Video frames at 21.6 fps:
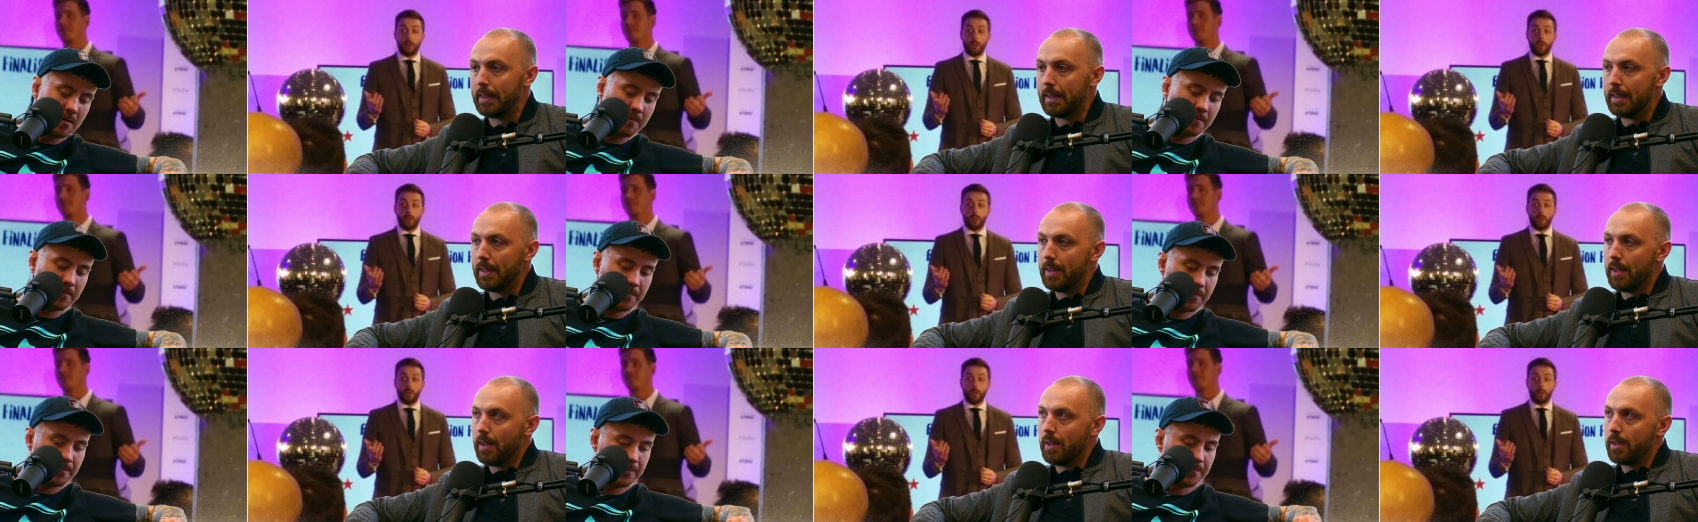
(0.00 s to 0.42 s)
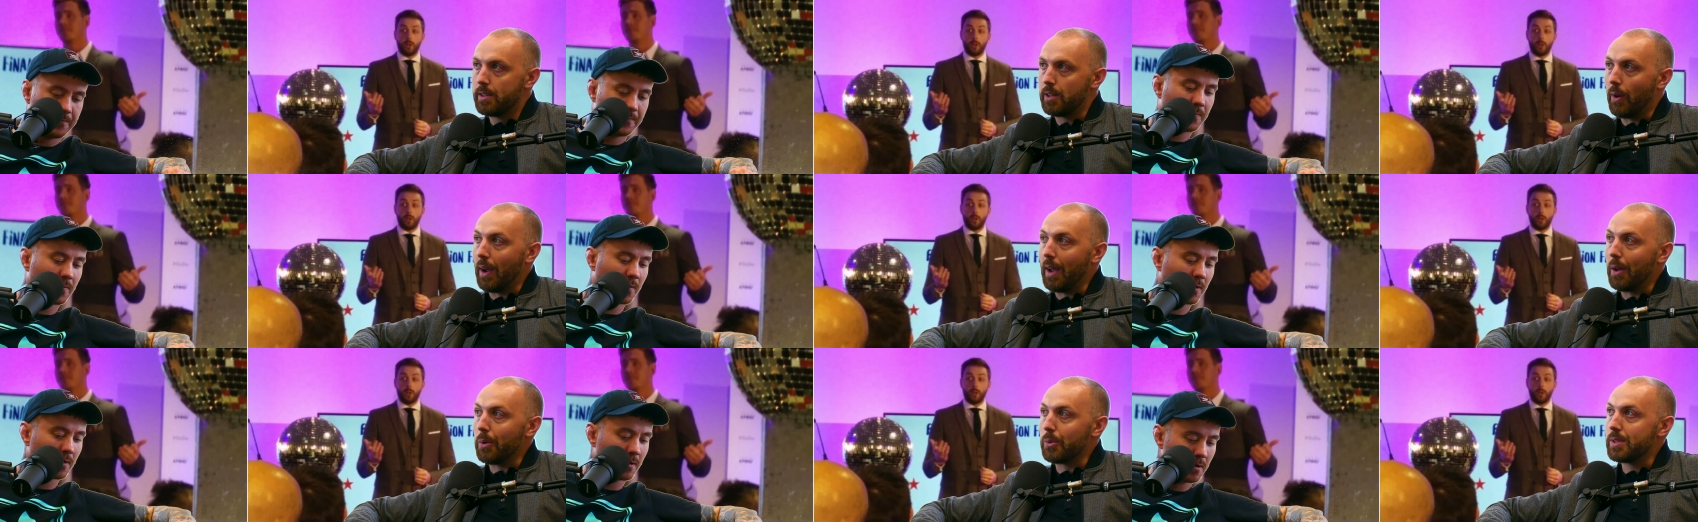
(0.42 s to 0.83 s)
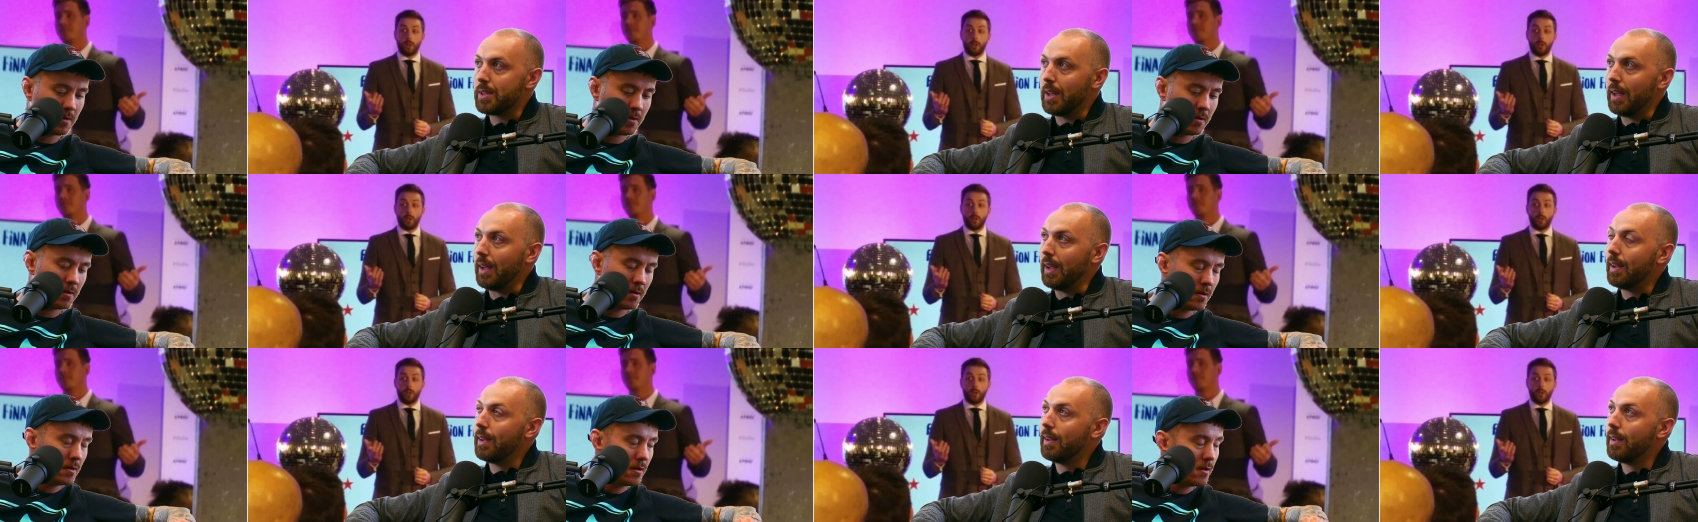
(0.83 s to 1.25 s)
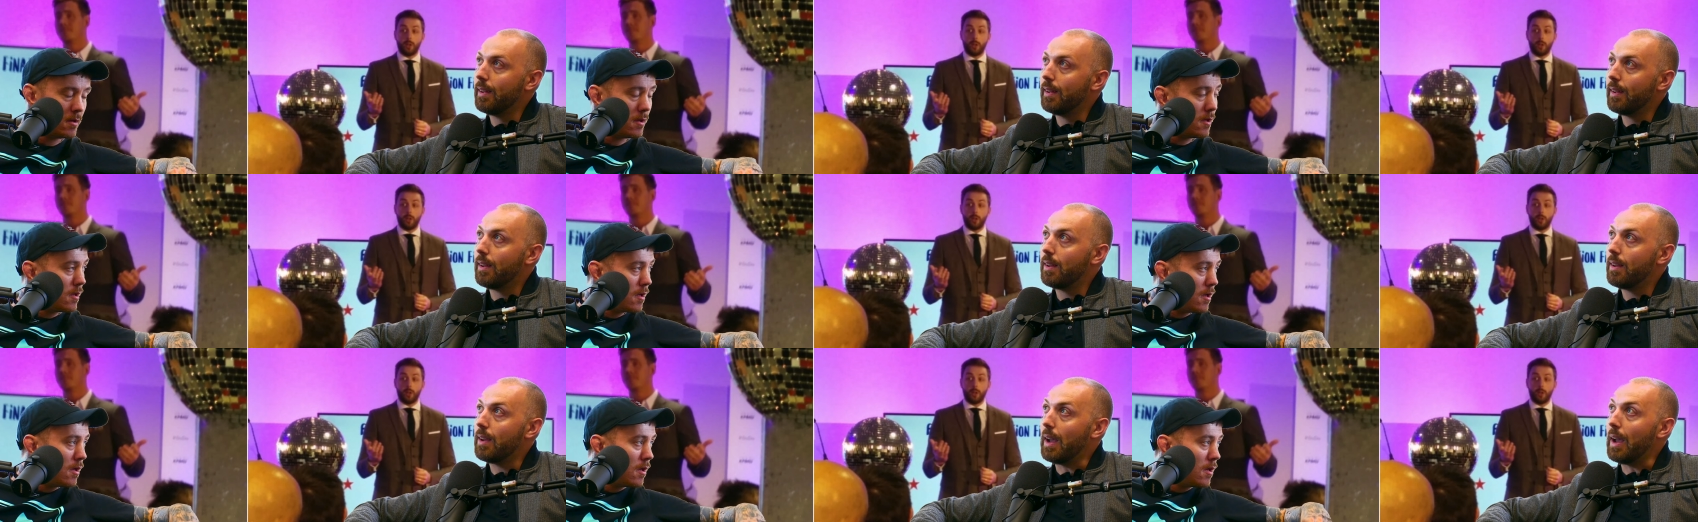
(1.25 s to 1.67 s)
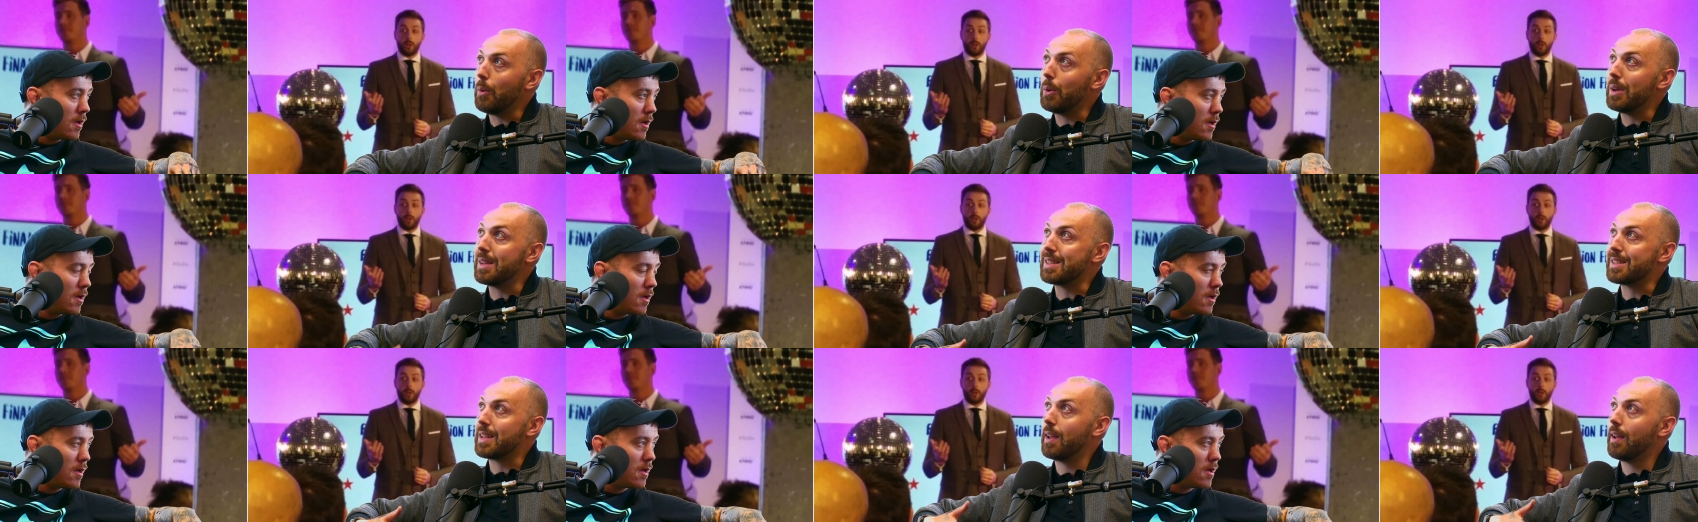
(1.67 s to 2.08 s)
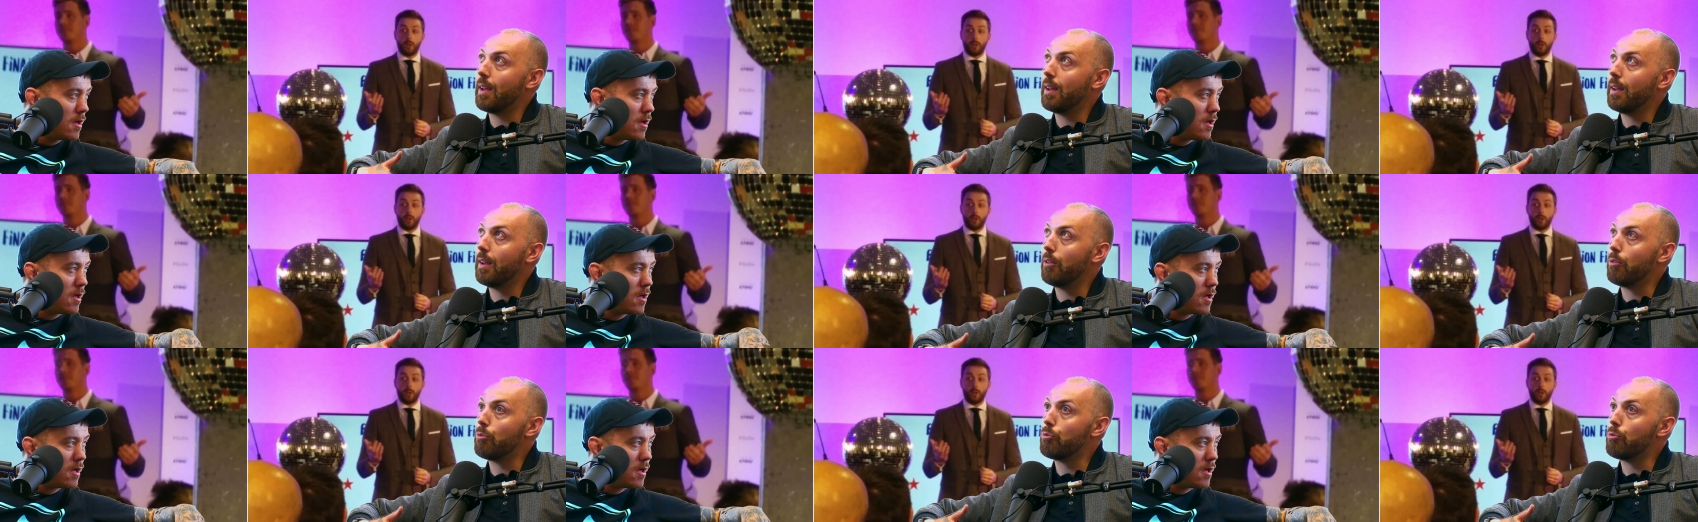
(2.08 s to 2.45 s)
Speaker 1: Yep. So how has